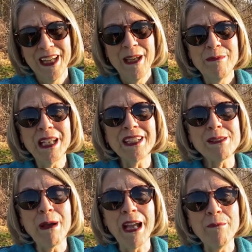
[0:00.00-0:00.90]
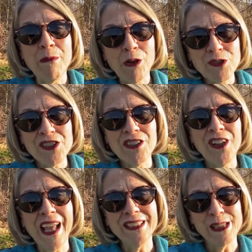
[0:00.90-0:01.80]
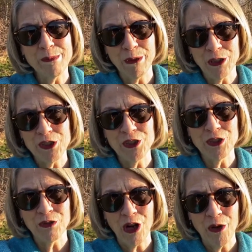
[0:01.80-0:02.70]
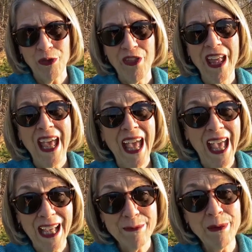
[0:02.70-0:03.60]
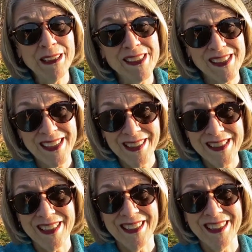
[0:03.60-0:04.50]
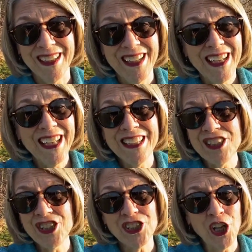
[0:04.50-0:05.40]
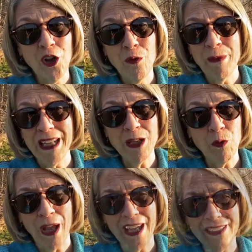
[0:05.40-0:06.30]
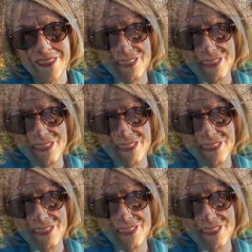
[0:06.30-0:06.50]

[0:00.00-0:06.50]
because my emotional and spiritual growth had been stunted in so many ways.